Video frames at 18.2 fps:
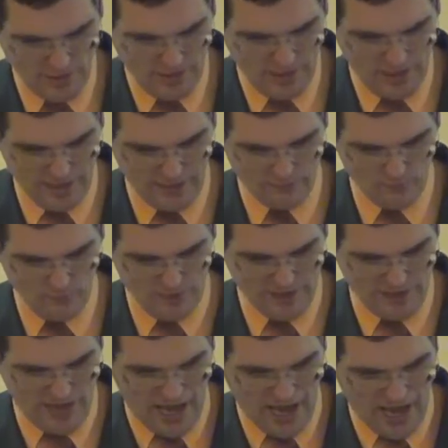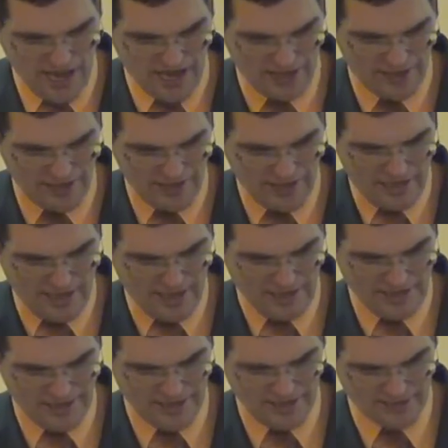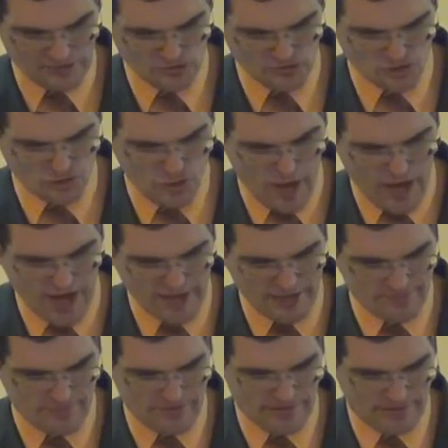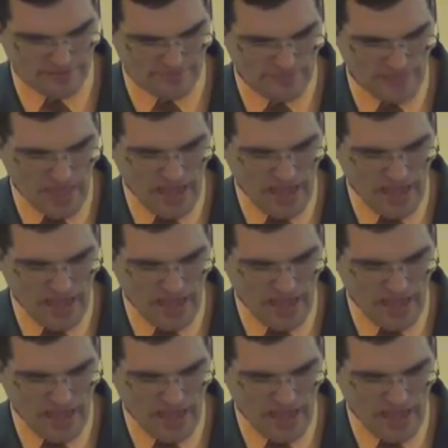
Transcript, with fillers: And when he hath tried me,